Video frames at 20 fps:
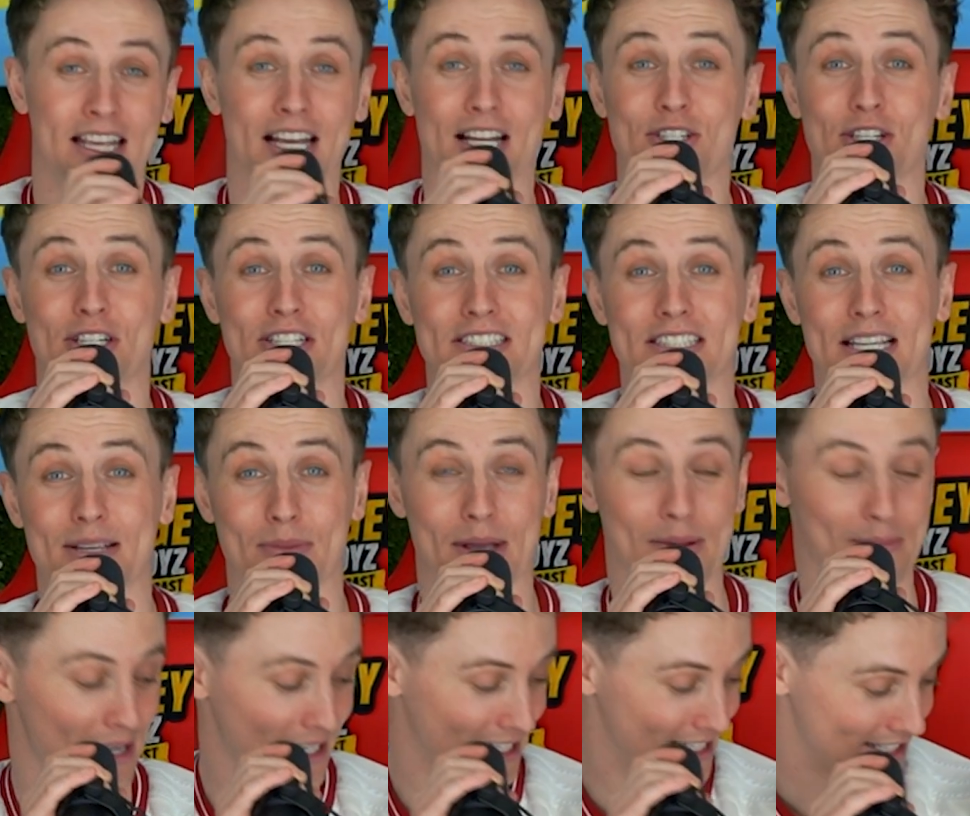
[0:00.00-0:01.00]
yeah, as you can see, me
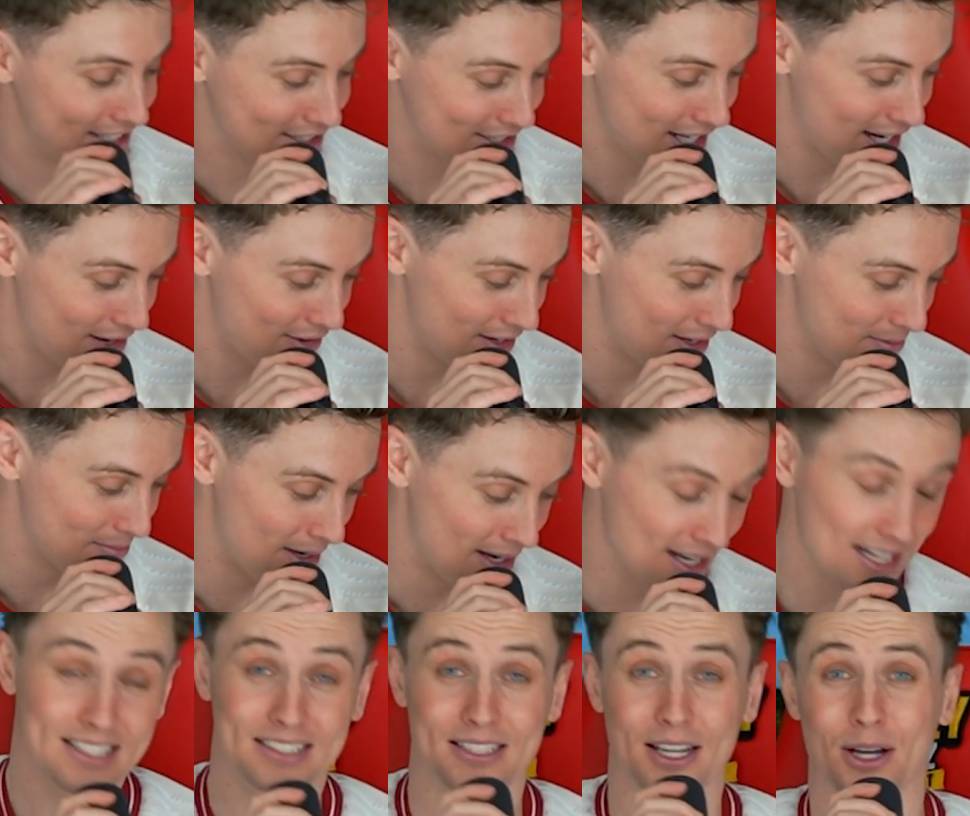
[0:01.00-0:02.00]
and Mikey are sharing a
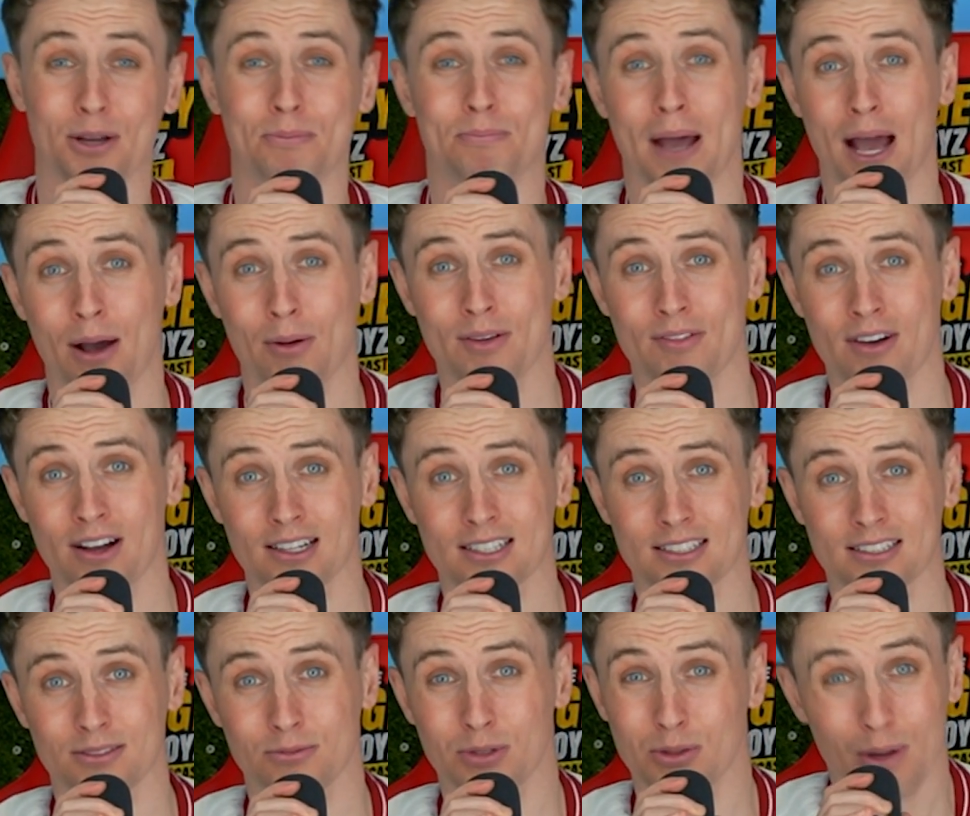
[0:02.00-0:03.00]
mic. So bear with
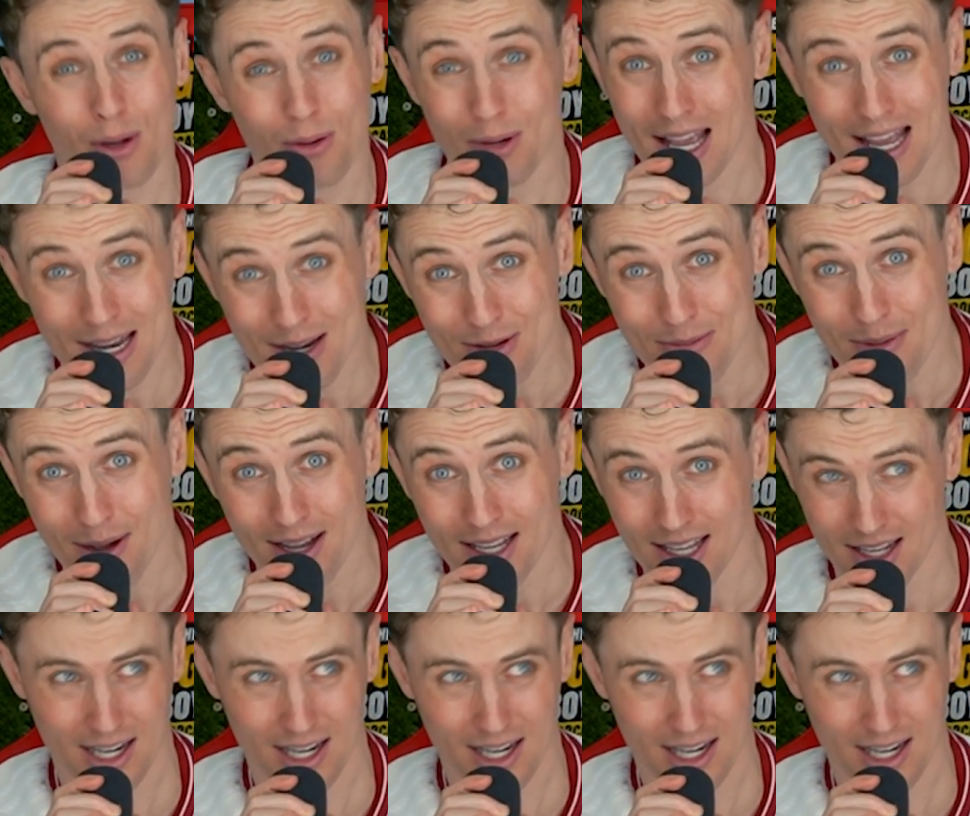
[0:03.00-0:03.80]
us. We will get a new mic,